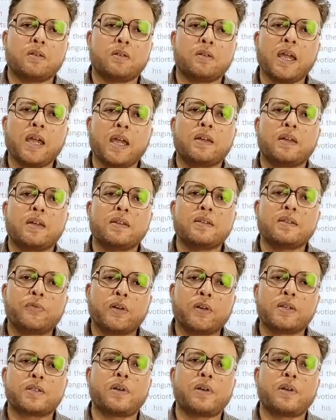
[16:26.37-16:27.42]
Okay, his
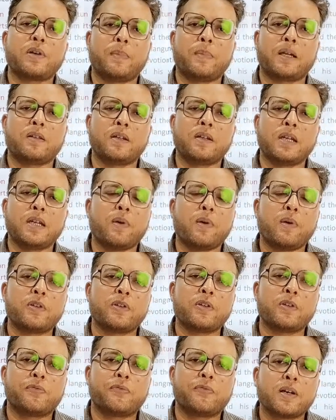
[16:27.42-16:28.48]
first drama, the name of
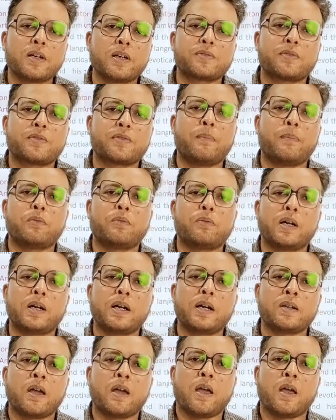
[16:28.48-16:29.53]
his first drama
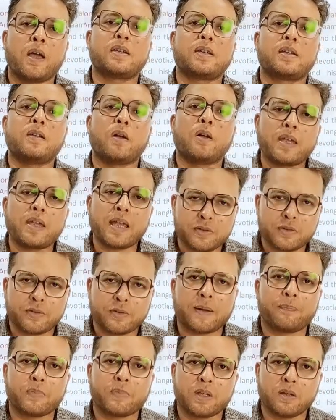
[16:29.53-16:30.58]
was Sinha Yatra.